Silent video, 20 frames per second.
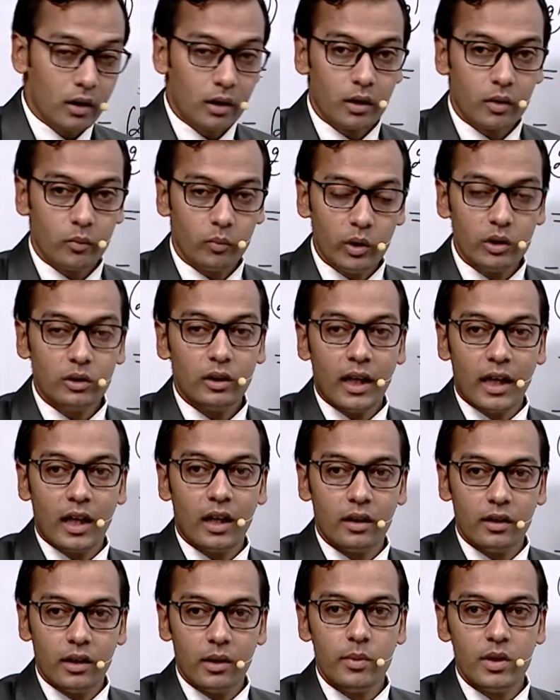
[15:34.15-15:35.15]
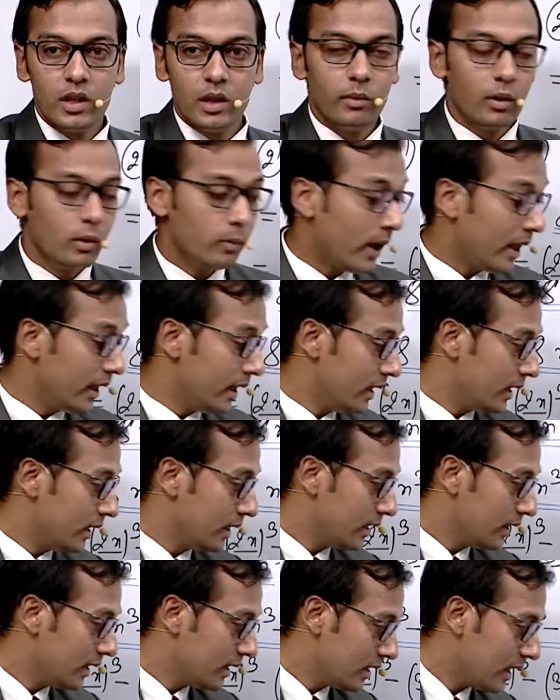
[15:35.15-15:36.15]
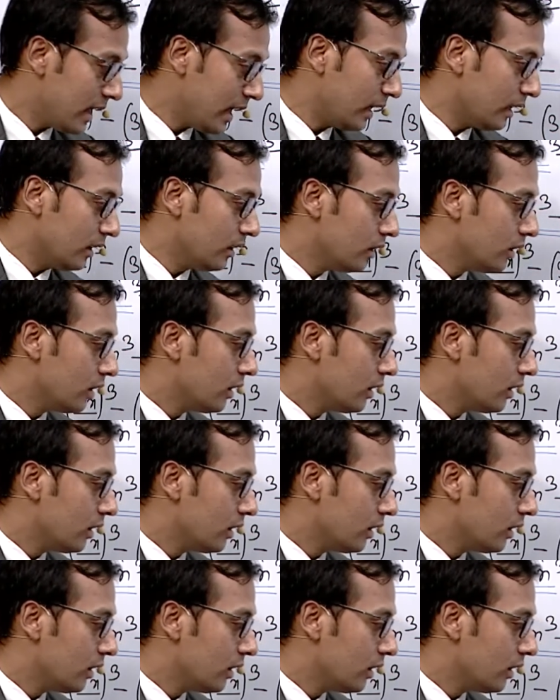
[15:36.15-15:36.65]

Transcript: both are divisible by 10.